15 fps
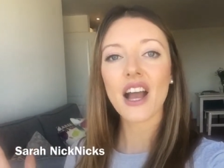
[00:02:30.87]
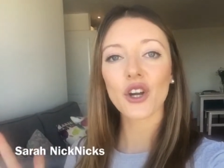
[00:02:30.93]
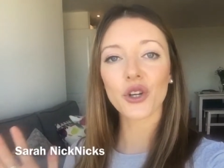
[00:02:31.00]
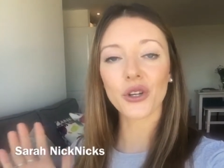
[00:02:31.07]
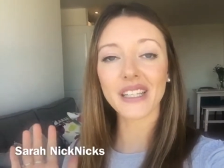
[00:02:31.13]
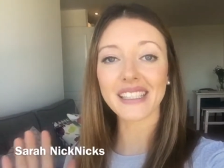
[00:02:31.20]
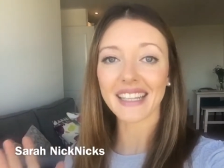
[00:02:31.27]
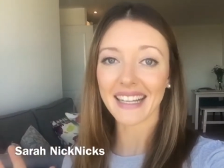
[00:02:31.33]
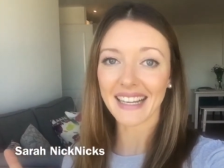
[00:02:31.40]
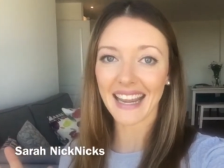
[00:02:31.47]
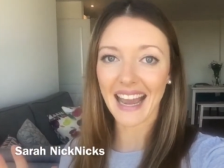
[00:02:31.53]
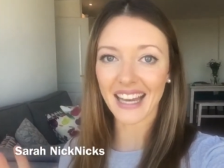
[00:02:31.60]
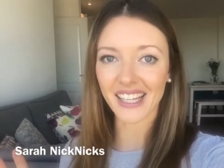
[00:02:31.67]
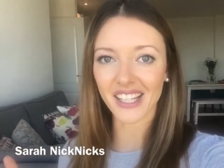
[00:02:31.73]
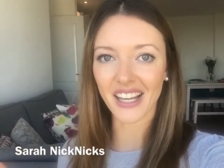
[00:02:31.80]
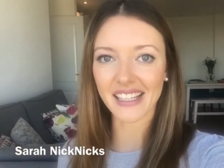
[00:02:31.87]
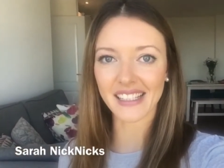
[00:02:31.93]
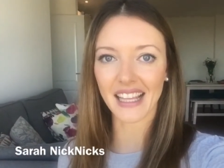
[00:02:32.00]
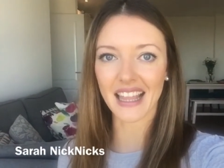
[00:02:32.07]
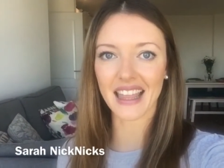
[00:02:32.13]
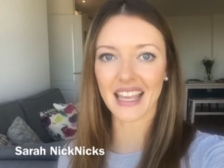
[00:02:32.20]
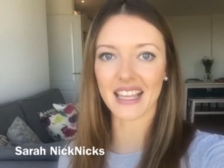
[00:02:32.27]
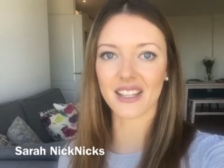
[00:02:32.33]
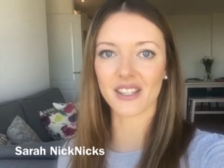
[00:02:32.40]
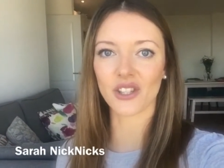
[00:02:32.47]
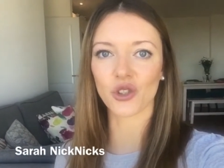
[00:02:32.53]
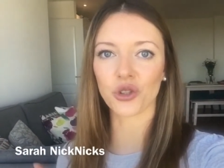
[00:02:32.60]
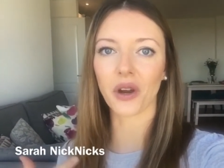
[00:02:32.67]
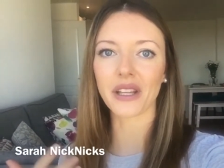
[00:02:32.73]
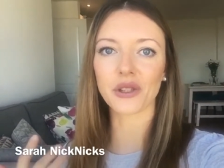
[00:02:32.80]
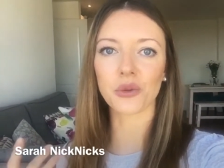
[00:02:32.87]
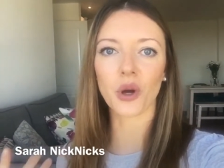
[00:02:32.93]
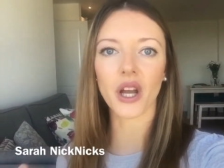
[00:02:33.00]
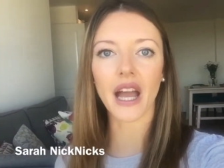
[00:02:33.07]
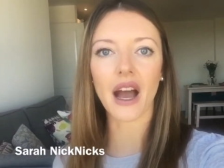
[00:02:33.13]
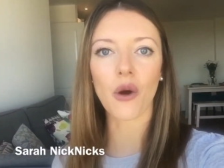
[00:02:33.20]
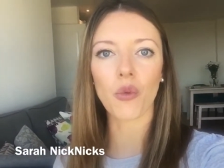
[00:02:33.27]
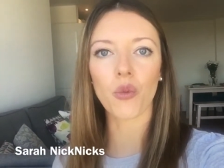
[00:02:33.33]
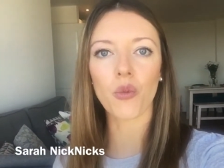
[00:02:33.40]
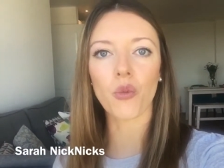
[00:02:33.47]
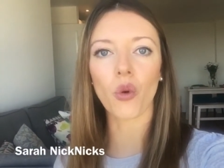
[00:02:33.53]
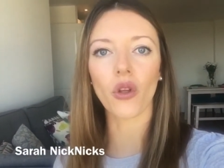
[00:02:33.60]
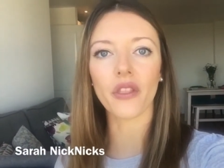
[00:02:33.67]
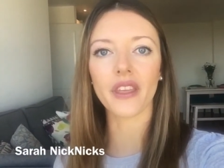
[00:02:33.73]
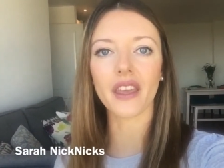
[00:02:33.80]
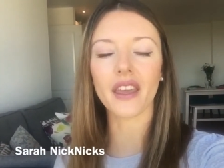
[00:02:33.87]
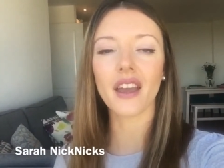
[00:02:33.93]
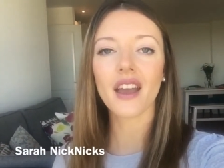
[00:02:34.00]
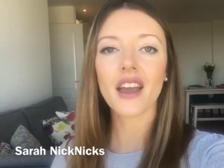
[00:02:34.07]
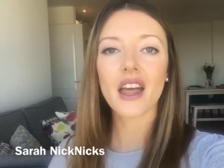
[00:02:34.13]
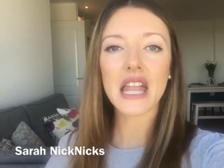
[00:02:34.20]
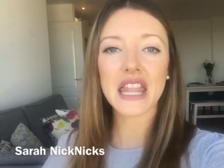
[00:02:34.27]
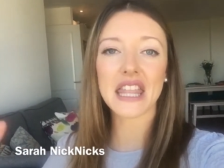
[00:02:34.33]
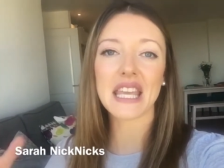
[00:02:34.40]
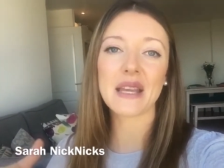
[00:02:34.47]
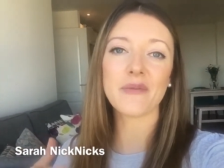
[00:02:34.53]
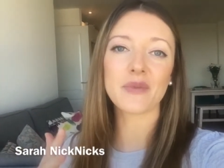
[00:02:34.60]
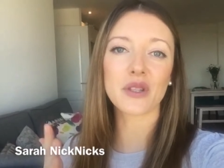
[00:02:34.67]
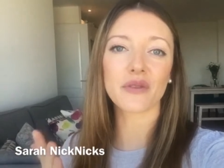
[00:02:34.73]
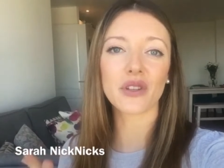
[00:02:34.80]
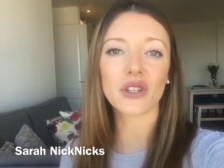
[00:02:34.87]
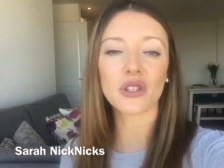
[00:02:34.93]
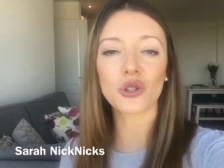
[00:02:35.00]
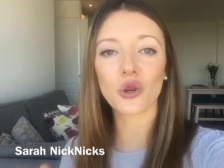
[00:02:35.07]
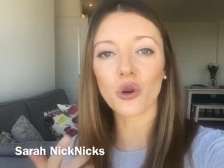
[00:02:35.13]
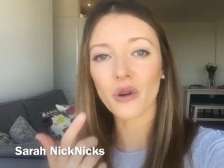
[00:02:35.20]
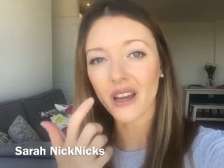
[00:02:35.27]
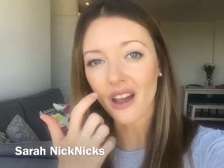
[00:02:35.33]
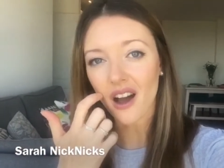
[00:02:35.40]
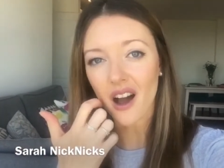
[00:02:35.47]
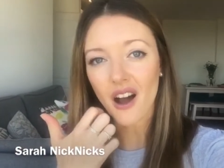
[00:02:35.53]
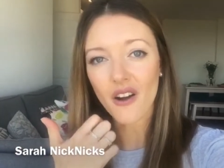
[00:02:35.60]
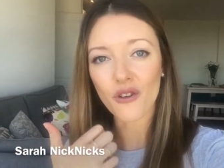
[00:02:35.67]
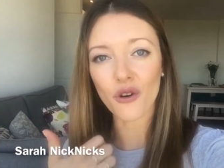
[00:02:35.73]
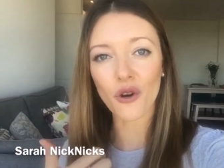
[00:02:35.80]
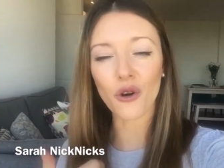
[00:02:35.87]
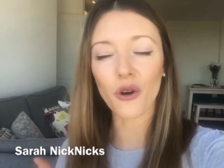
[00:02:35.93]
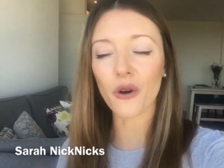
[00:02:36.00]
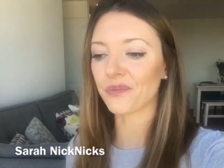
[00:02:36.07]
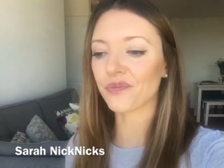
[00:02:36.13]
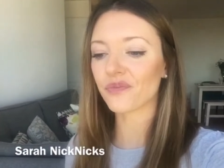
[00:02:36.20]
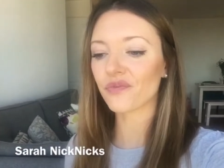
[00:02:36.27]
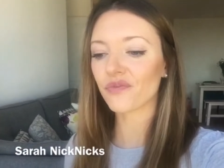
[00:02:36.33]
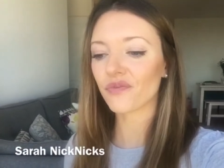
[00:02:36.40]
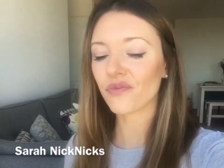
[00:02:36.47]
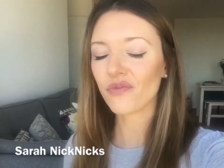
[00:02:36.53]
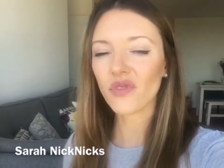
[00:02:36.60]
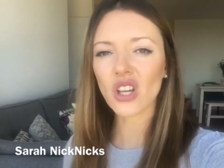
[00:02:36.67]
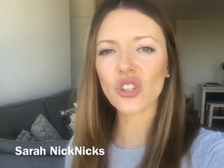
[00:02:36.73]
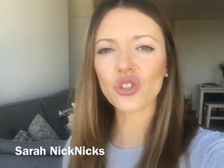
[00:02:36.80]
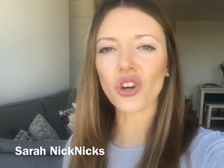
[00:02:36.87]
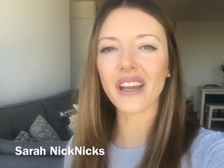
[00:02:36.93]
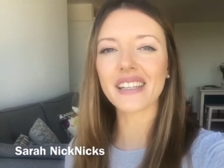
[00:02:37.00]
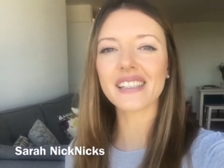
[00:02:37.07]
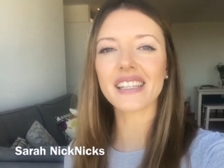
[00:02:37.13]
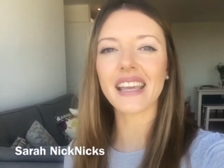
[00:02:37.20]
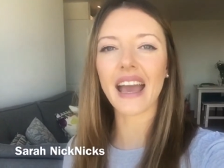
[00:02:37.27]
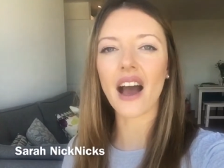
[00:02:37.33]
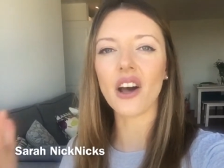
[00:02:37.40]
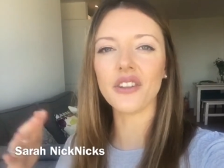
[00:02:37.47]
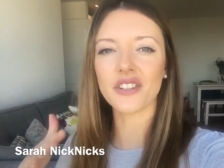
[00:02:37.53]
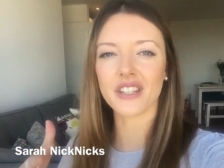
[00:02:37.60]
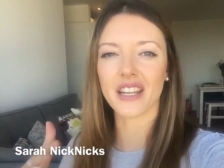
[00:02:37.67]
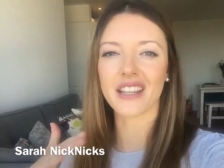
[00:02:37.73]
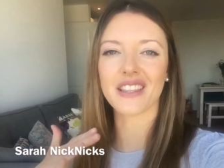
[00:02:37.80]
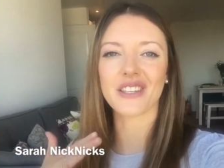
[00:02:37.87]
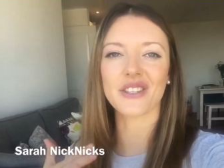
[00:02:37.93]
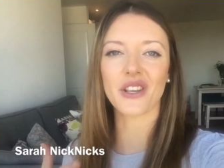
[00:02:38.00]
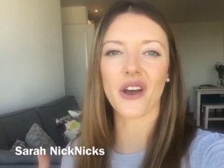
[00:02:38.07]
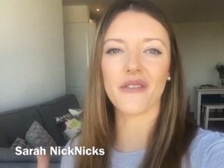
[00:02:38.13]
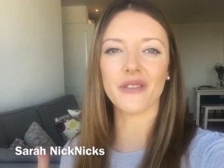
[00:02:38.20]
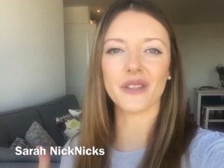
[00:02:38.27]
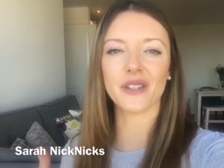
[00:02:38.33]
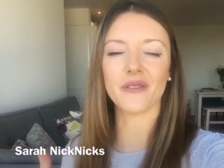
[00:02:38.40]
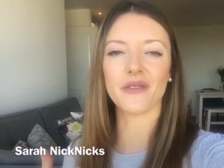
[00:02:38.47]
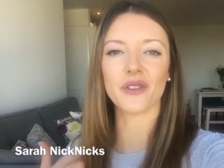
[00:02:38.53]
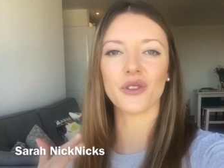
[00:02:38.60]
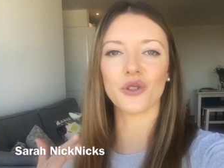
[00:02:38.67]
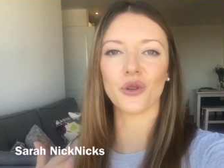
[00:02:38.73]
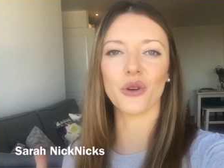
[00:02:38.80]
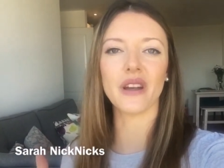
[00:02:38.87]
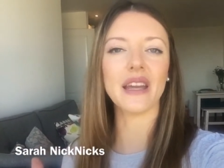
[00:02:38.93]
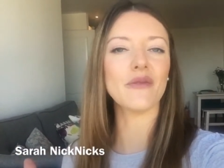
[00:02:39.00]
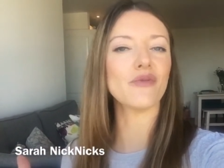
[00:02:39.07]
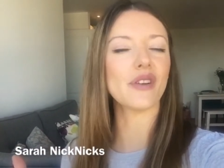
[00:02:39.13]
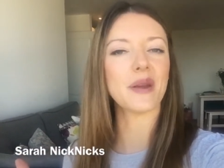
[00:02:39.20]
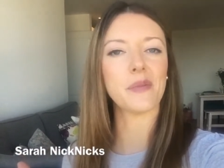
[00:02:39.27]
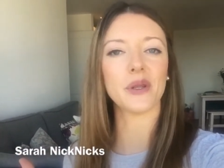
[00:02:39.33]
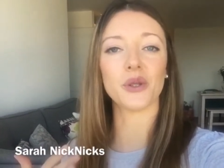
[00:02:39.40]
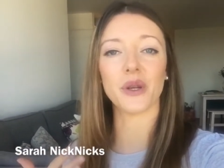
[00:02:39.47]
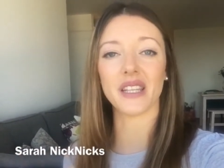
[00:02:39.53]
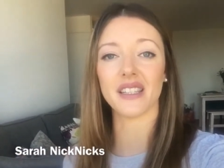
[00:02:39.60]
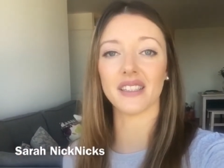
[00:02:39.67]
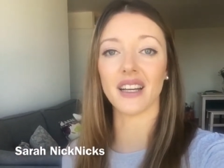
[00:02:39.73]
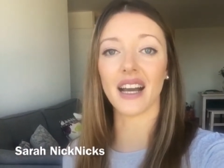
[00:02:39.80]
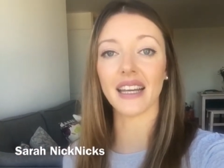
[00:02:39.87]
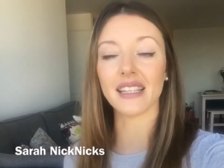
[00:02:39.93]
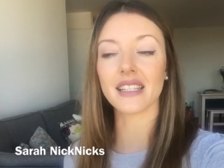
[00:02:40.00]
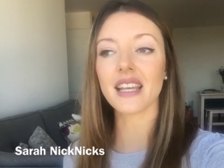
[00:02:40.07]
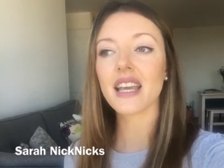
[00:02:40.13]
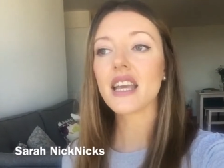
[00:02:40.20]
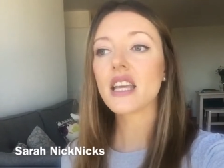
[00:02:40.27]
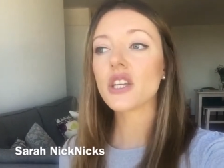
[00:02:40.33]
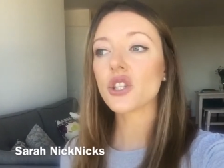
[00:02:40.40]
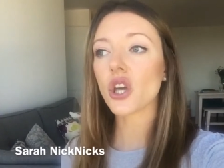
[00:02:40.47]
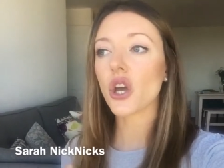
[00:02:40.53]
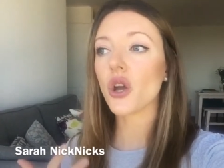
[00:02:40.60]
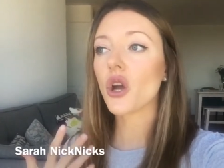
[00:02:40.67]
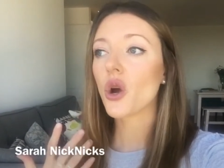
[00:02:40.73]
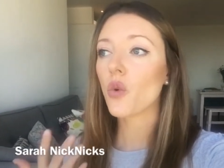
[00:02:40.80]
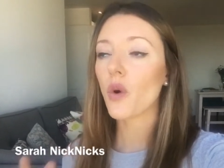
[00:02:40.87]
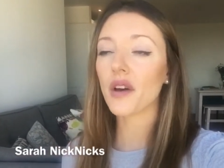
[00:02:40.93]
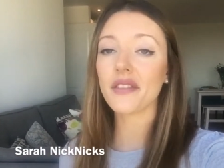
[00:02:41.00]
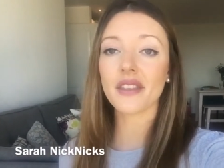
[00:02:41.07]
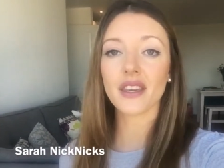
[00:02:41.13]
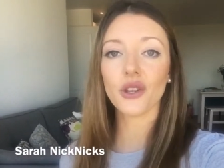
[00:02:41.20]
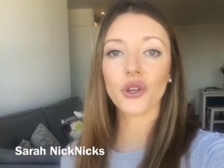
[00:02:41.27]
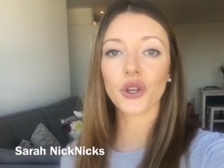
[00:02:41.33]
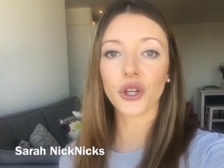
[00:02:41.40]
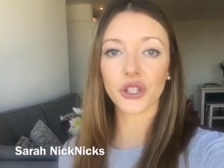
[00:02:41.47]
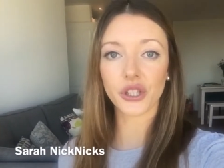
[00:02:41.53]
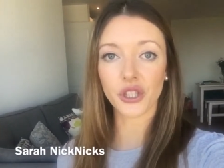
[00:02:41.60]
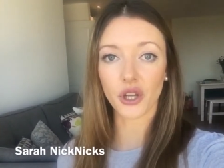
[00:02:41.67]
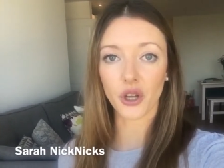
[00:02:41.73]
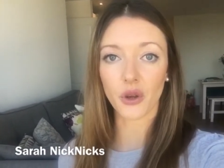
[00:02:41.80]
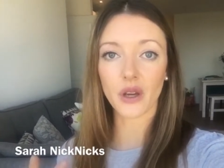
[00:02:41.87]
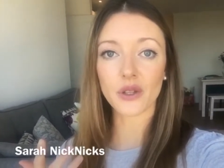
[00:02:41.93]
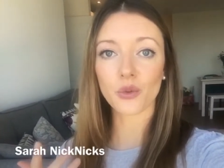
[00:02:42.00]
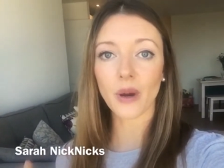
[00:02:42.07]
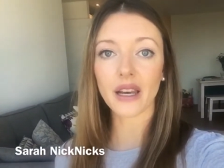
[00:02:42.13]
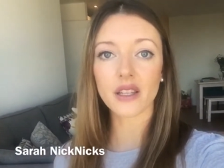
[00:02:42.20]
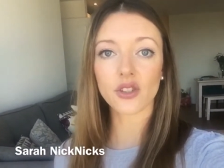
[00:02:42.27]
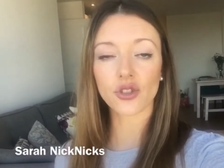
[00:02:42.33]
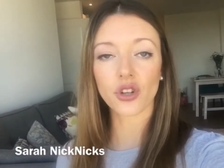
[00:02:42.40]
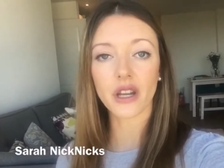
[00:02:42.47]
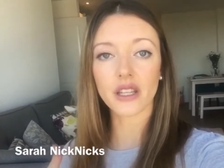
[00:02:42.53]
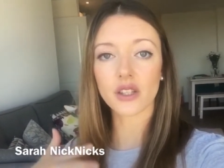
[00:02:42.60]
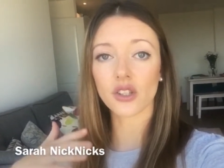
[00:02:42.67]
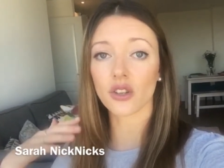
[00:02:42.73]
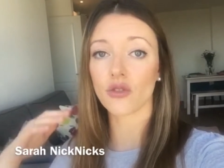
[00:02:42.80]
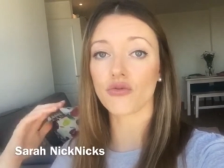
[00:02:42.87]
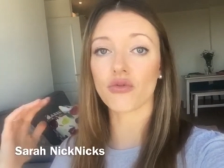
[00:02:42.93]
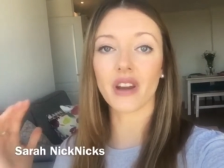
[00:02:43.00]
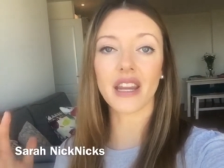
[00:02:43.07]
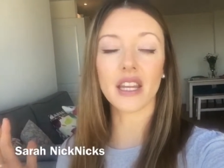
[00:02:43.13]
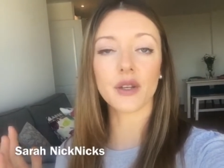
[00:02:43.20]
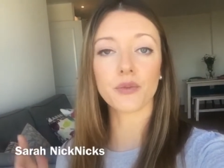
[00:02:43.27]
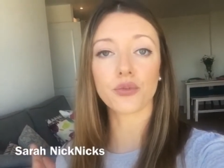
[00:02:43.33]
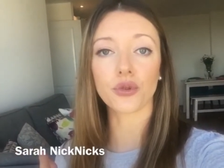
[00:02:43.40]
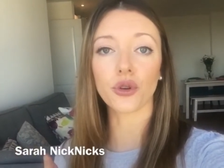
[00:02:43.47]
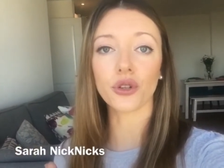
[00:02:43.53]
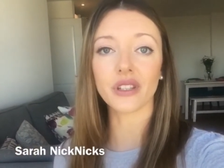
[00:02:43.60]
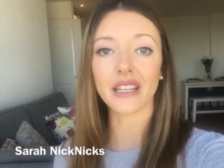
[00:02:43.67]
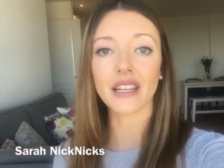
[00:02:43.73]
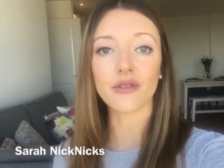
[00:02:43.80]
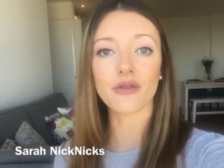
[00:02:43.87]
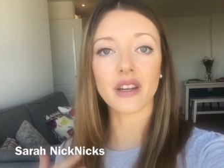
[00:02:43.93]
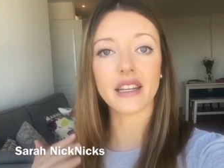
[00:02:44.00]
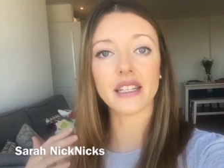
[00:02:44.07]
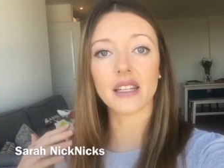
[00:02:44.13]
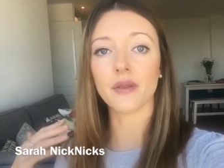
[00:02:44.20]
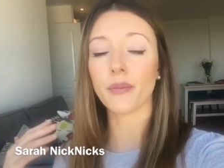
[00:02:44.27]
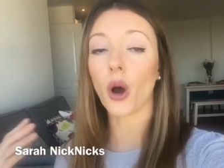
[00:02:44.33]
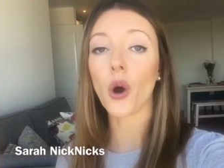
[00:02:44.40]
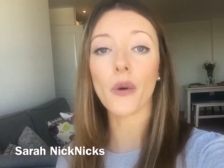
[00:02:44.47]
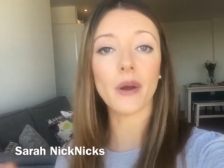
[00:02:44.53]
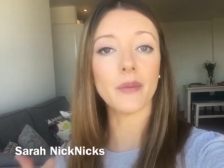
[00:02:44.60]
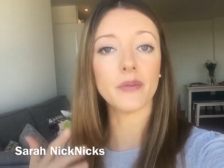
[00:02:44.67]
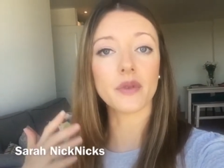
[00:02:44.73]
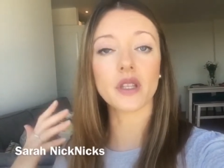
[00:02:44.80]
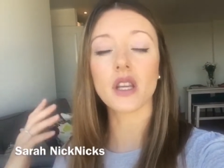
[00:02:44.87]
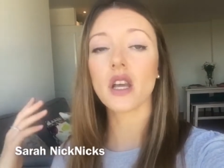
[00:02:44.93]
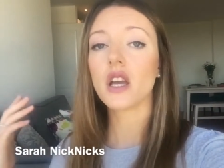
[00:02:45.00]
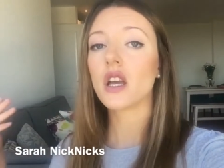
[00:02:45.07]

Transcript: critically analysing things and trying to work out what the themes of a story are, or trying to get underneath the surface of the story and read between the lines. So one thing you could do, as well as trying to read broadly, reading poems,